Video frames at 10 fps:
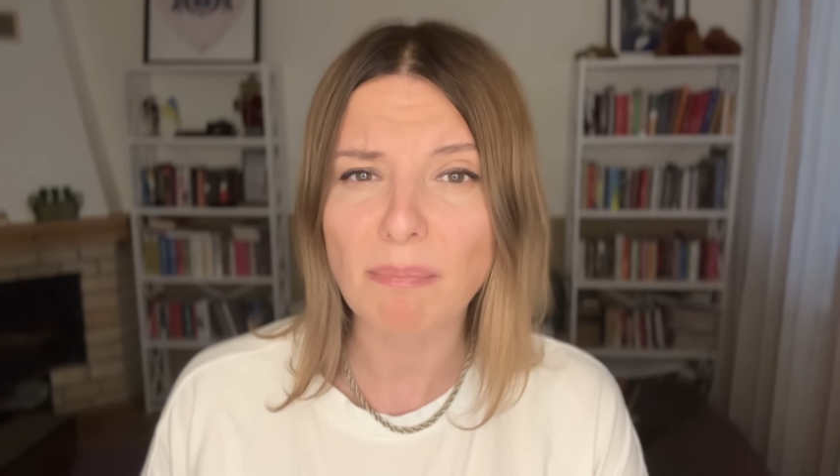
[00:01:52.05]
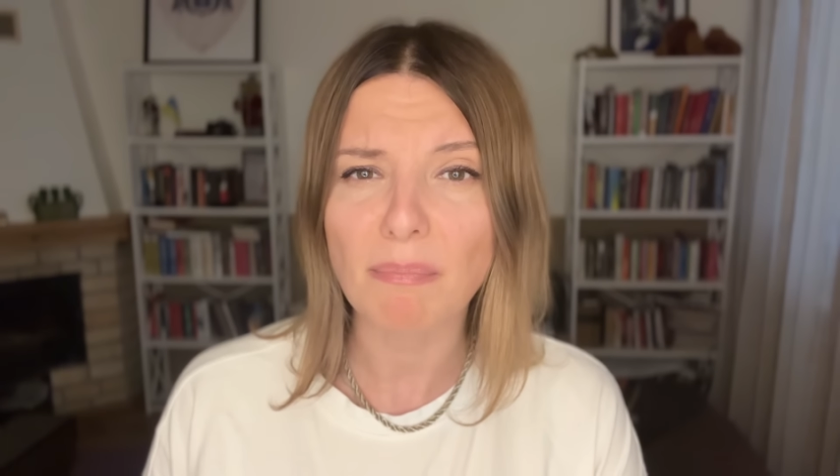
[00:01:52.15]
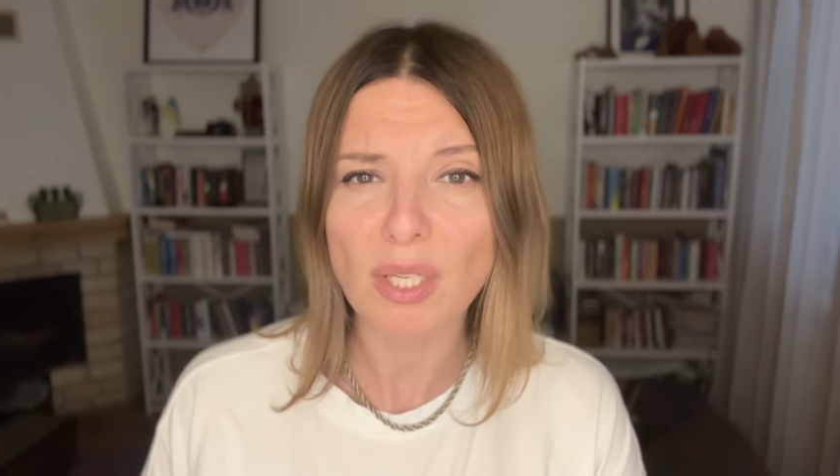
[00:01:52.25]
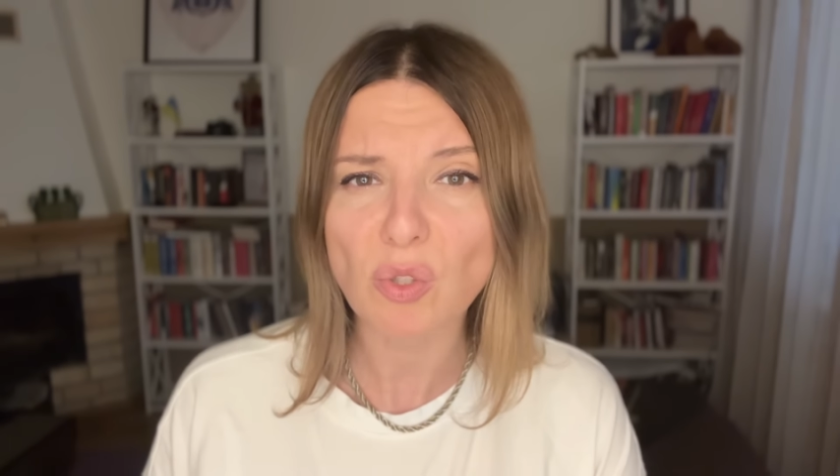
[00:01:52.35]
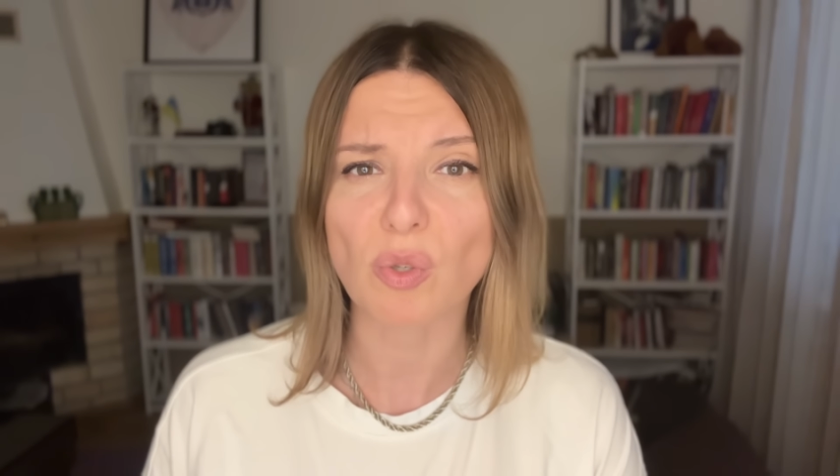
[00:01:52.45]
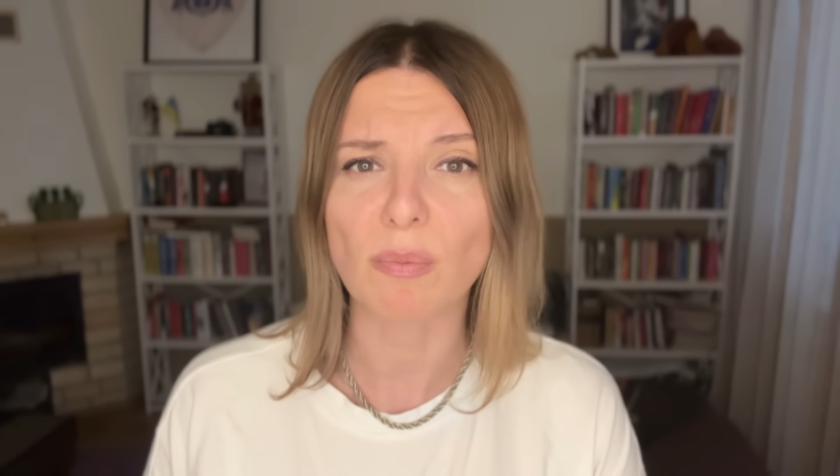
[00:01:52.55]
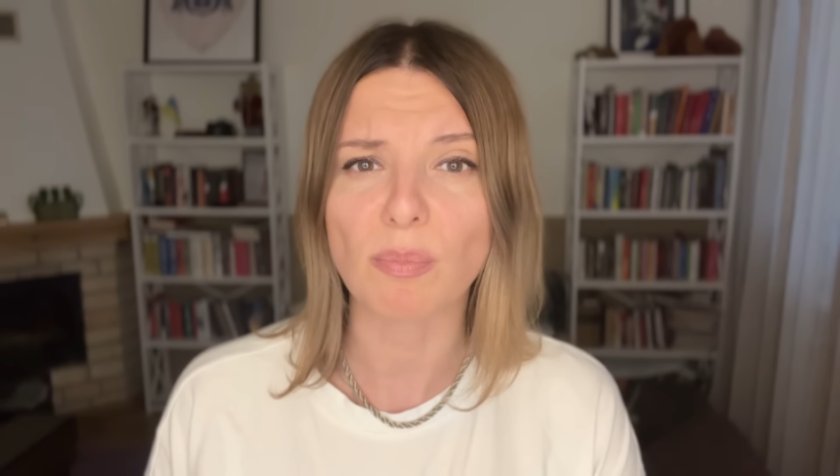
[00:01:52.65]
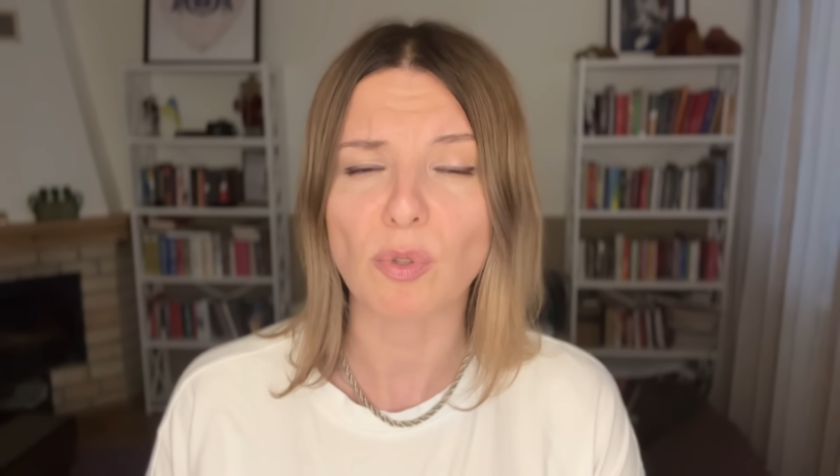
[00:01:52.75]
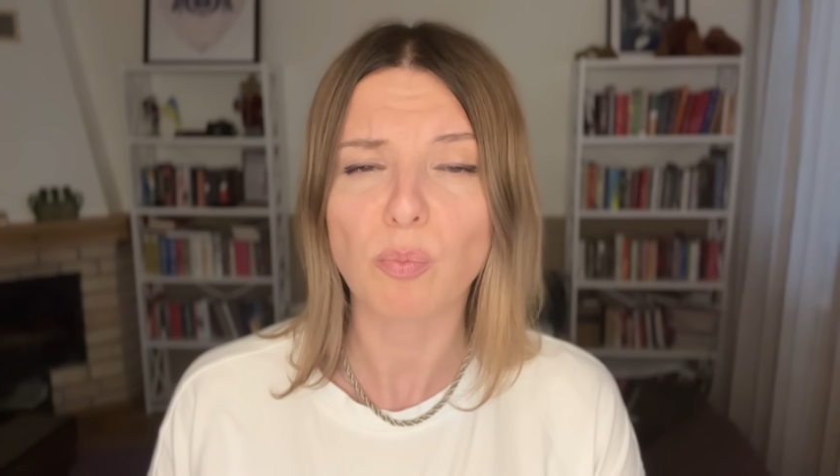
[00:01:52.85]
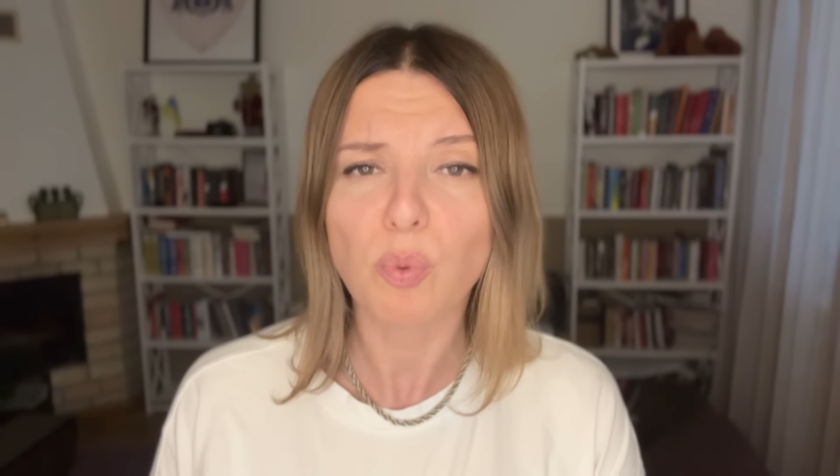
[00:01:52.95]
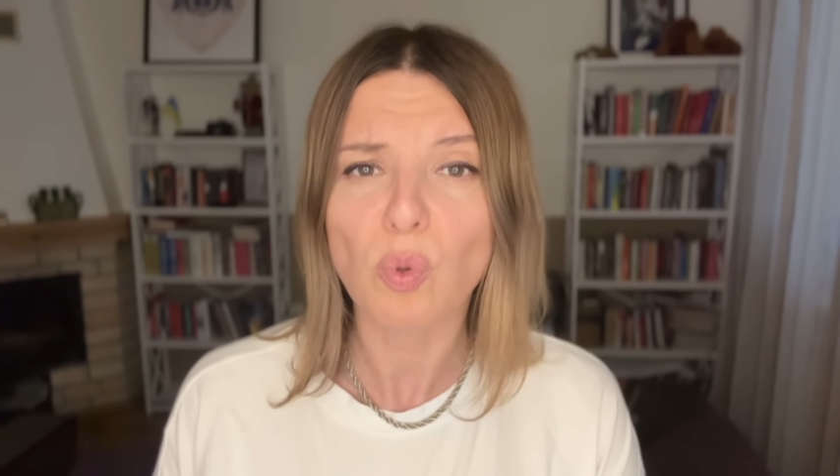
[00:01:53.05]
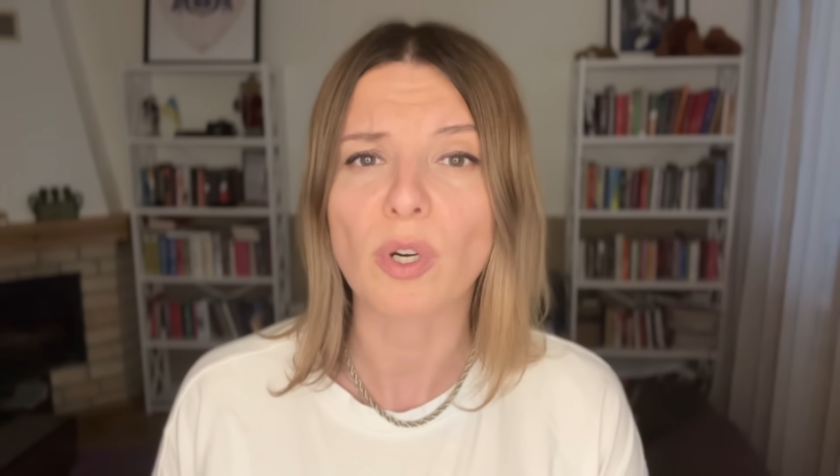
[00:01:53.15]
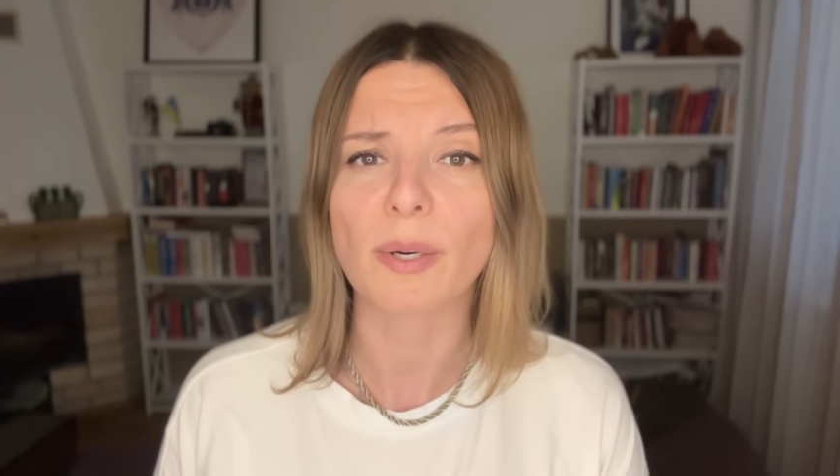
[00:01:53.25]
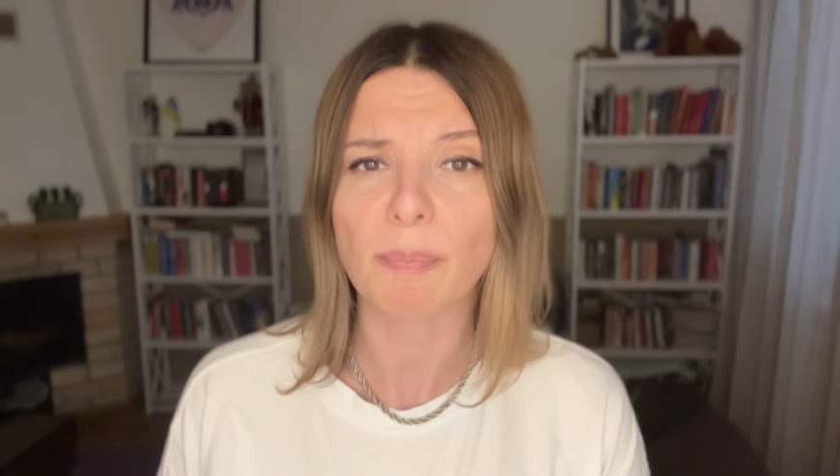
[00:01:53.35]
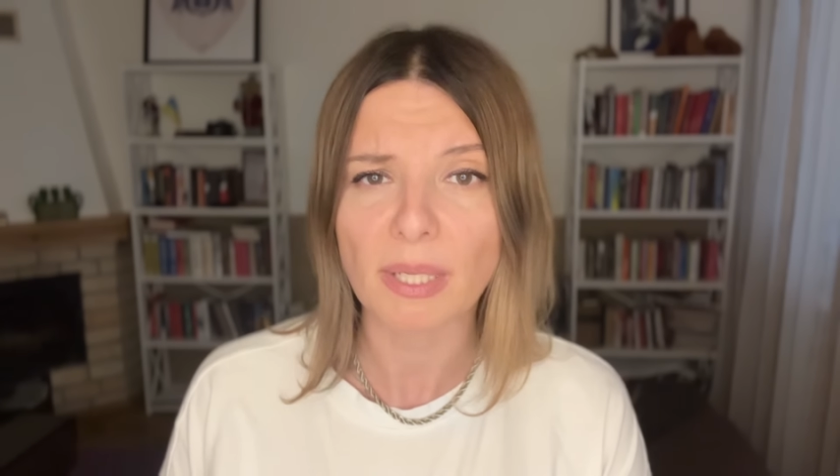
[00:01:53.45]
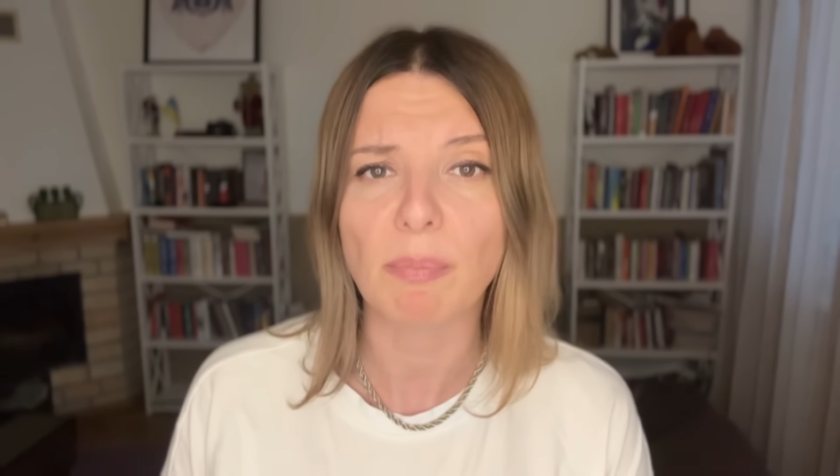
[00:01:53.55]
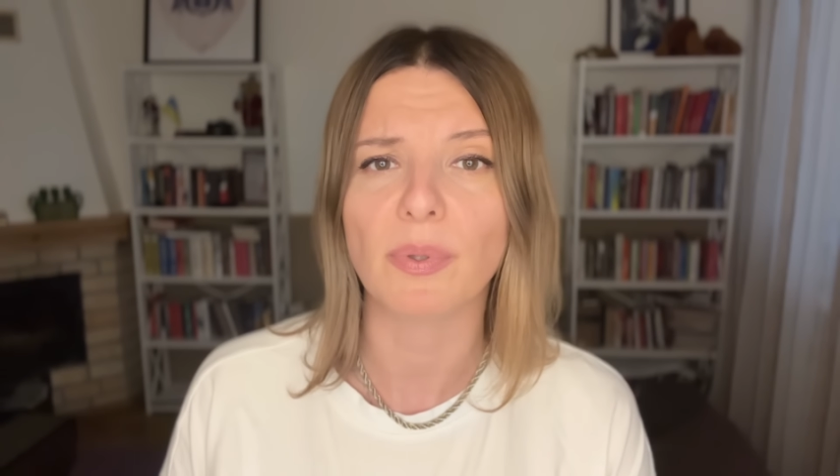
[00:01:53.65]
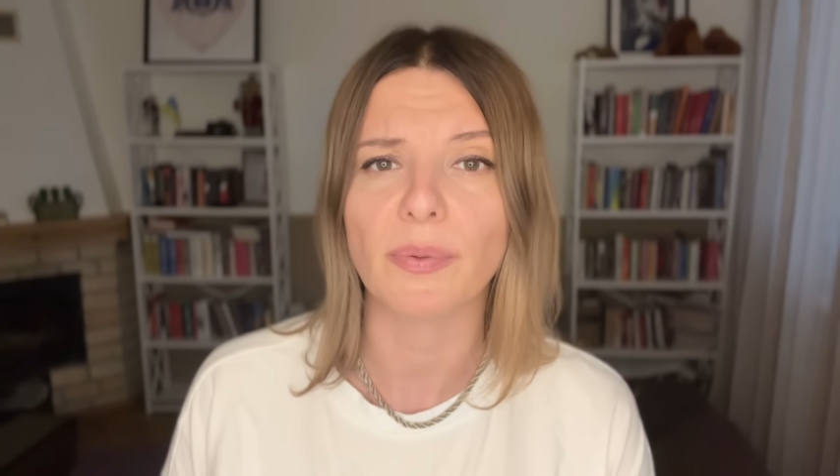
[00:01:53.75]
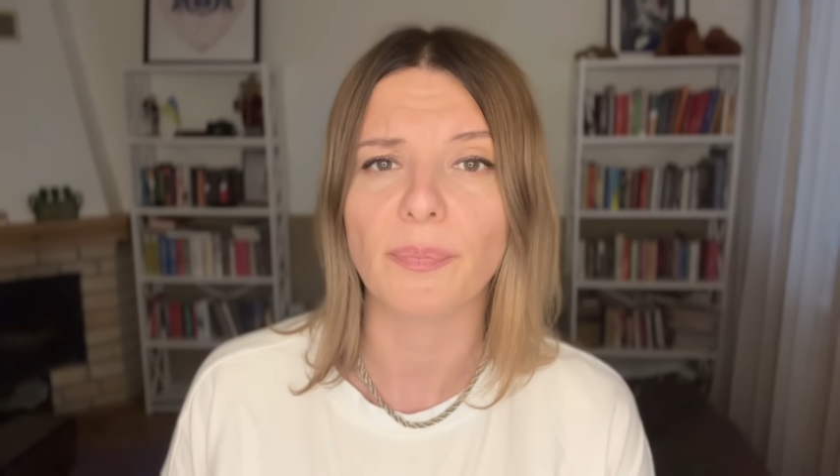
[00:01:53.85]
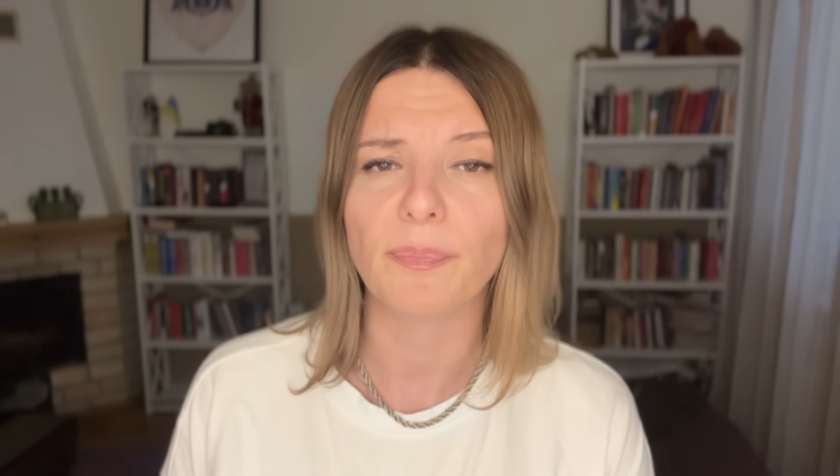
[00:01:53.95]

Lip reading: miserable poor people.